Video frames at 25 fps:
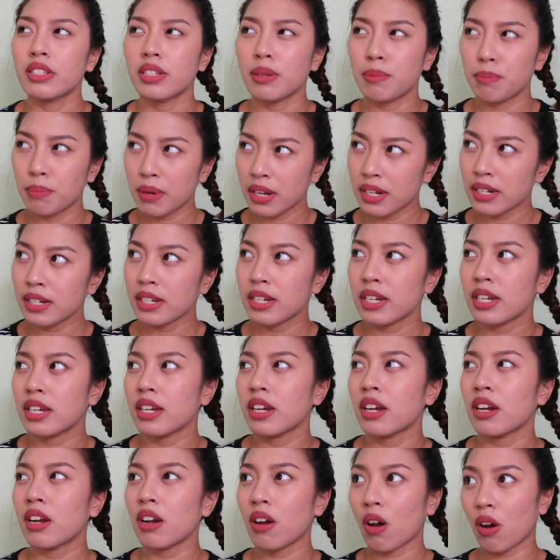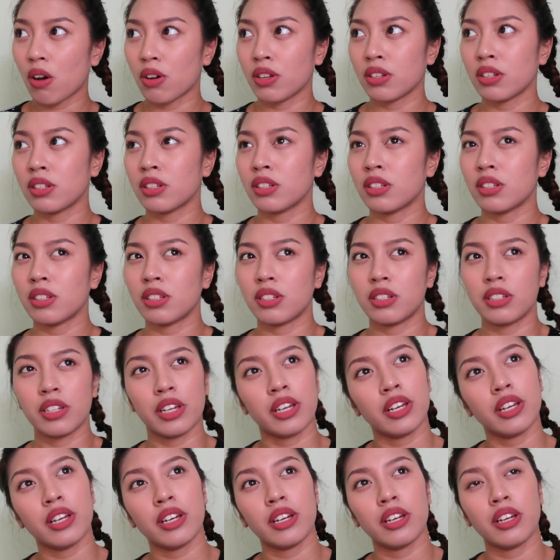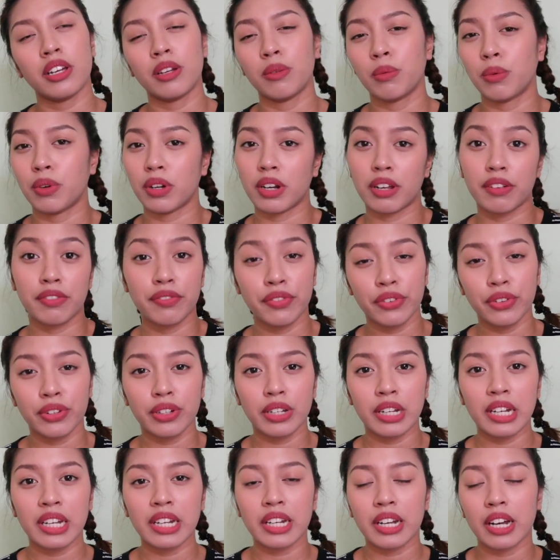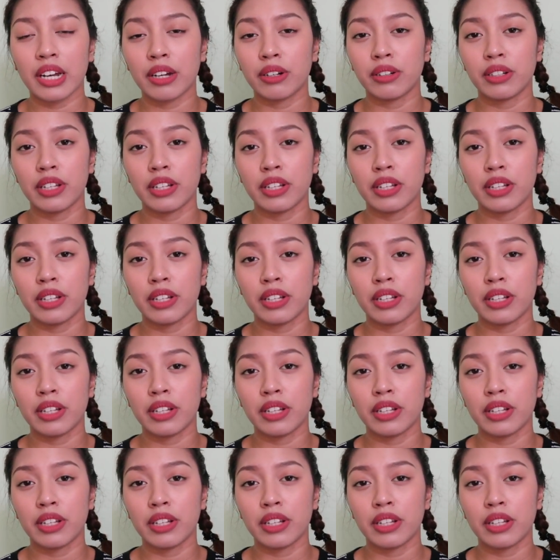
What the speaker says: depending on the day and what I feel like,